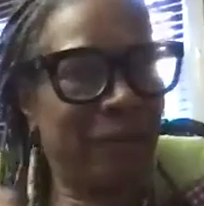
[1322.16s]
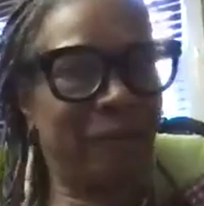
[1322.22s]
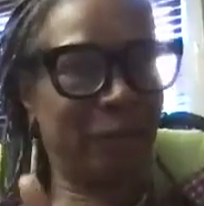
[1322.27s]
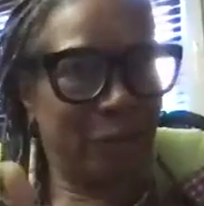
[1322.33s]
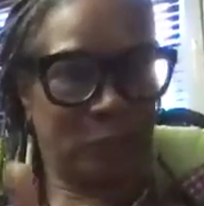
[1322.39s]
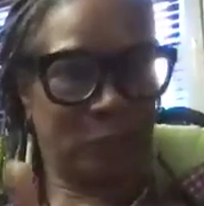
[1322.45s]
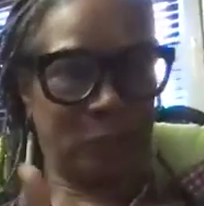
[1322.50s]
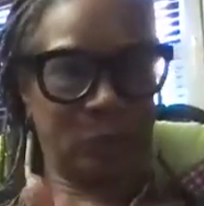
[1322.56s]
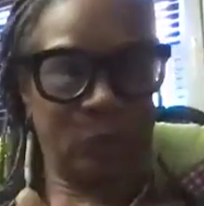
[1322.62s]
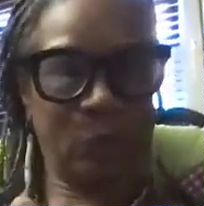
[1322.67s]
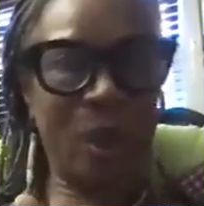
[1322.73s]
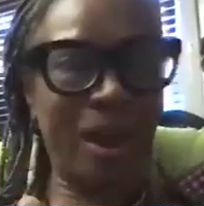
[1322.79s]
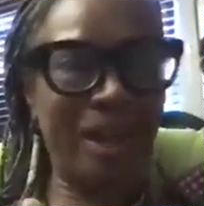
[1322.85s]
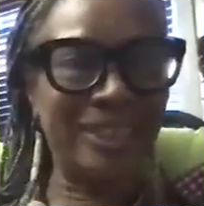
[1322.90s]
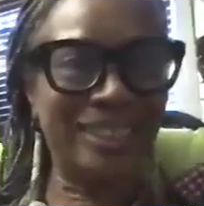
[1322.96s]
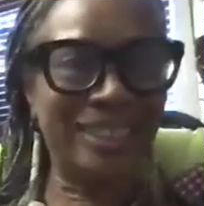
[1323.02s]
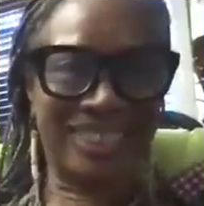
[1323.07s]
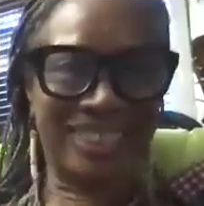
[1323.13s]
first
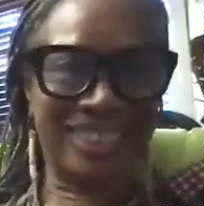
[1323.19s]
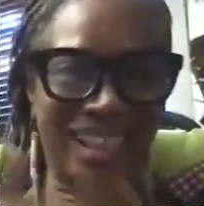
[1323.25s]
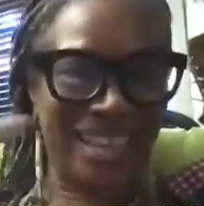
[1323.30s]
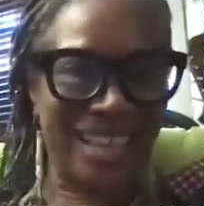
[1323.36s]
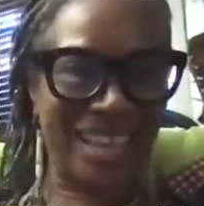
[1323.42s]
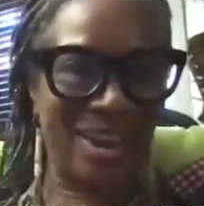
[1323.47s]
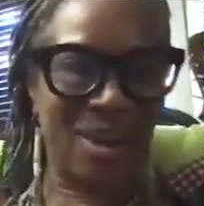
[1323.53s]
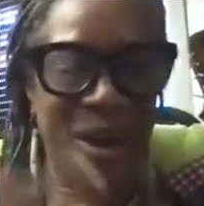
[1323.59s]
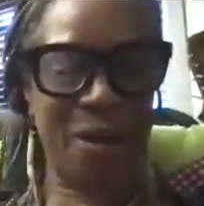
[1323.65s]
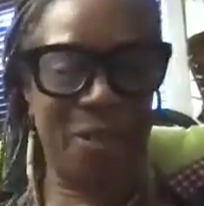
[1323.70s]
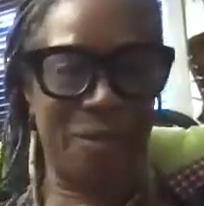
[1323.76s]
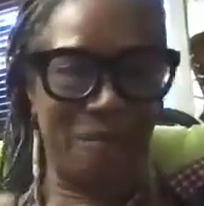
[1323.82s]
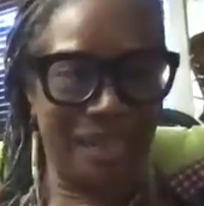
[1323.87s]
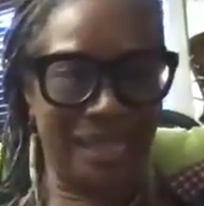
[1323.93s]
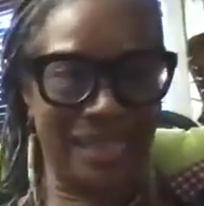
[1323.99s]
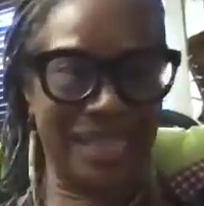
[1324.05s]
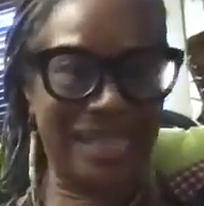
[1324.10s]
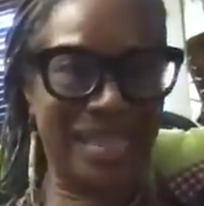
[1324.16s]
one, so they get all the
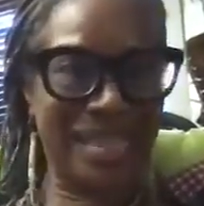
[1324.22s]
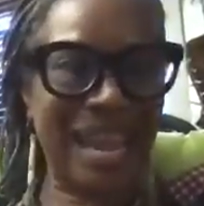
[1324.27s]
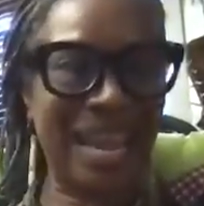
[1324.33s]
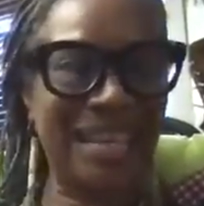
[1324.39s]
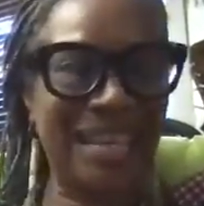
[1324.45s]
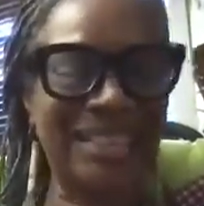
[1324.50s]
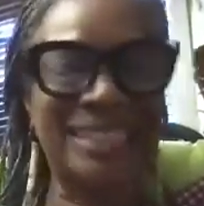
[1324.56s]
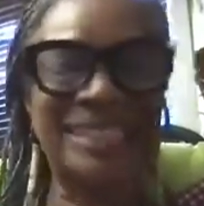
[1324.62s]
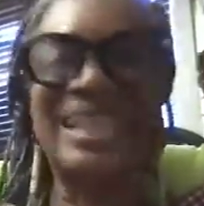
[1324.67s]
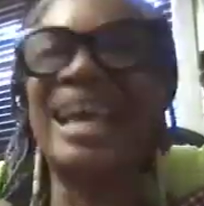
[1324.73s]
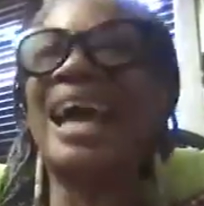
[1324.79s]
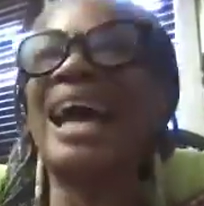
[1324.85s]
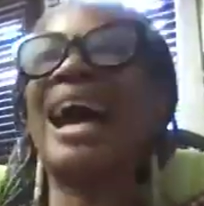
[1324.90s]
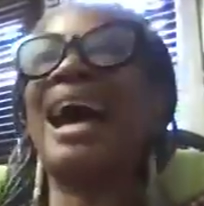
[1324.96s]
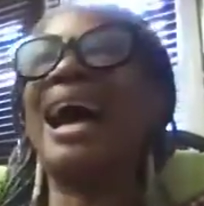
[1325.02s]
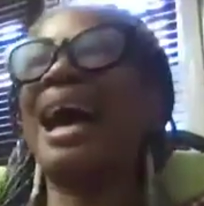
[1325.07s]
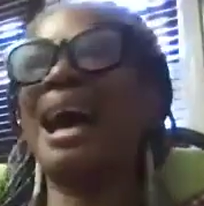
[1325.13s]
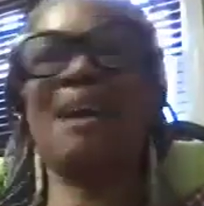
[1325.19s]
mistakes.
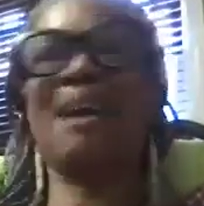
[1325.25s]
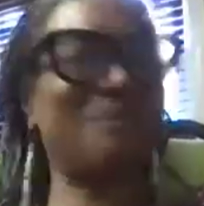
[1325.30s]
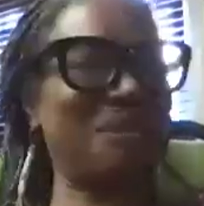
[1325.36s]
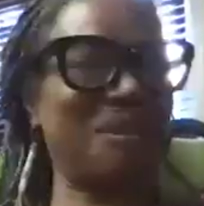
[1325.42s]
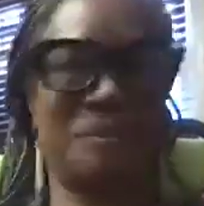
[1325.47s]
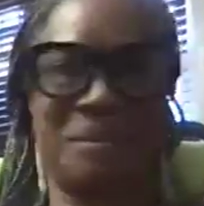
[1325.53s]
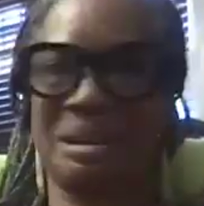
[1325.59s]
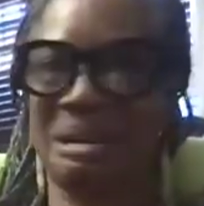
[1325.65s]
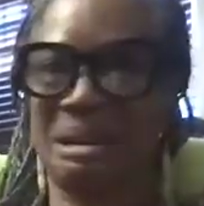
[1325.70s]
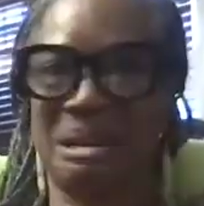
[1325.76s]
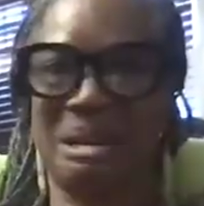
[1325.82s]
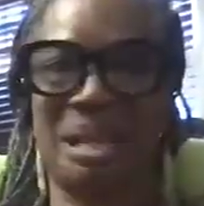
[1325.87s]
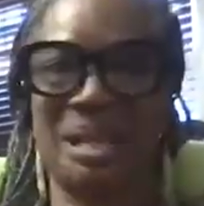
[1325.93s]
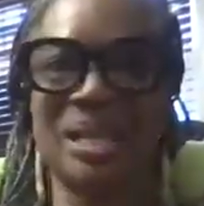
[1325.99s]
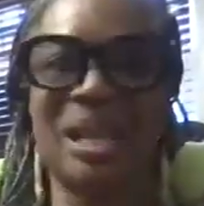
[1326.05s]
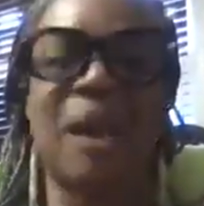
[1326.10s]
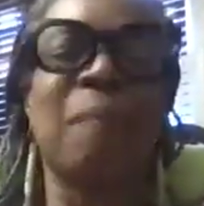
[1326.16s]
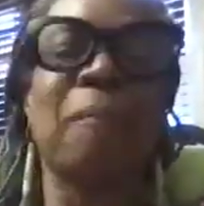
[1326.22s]
I don't know what it
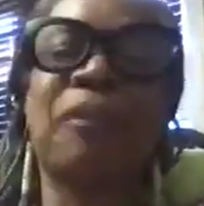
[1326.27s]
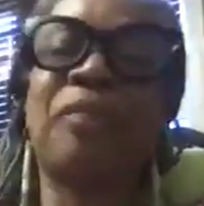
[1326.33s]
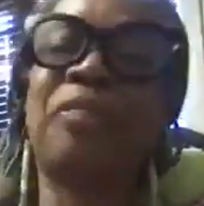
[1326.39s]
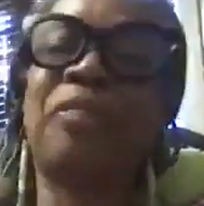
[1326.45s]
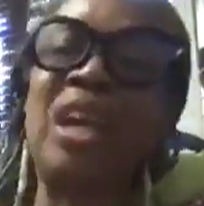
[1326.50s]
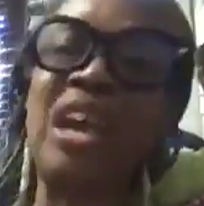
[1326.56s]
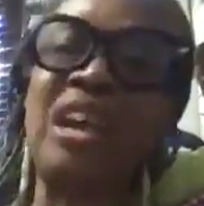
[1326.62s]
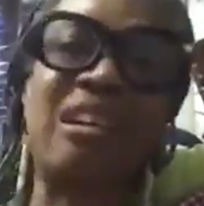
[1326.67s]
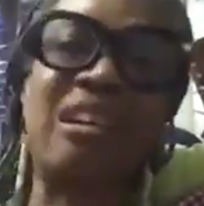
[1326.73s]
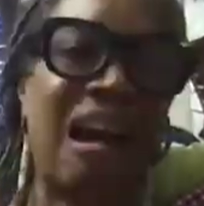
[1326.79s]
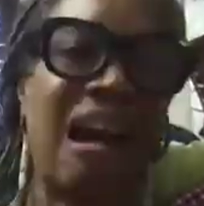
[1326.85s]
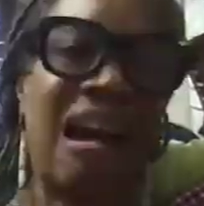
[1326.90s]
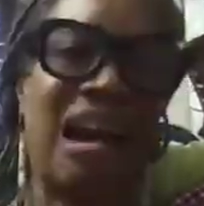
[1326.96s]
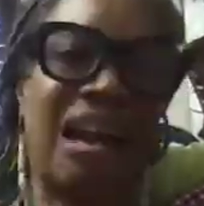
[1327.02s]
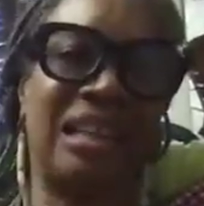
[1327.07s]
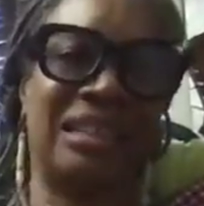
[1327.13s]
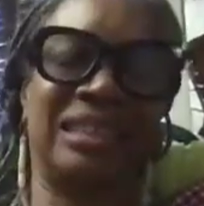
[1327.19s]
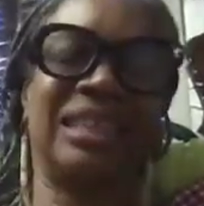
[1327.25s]
is, but thank
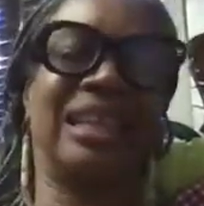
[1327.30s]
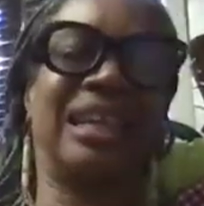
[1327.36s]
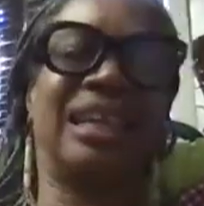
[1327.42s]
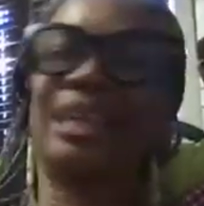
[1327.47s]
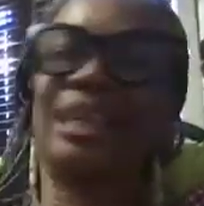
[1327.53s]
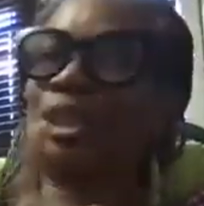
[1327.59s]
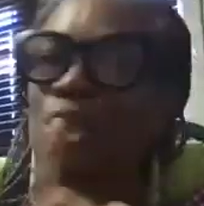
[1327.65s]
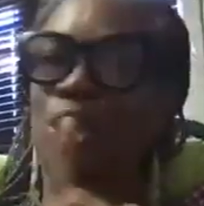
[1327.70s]
God it's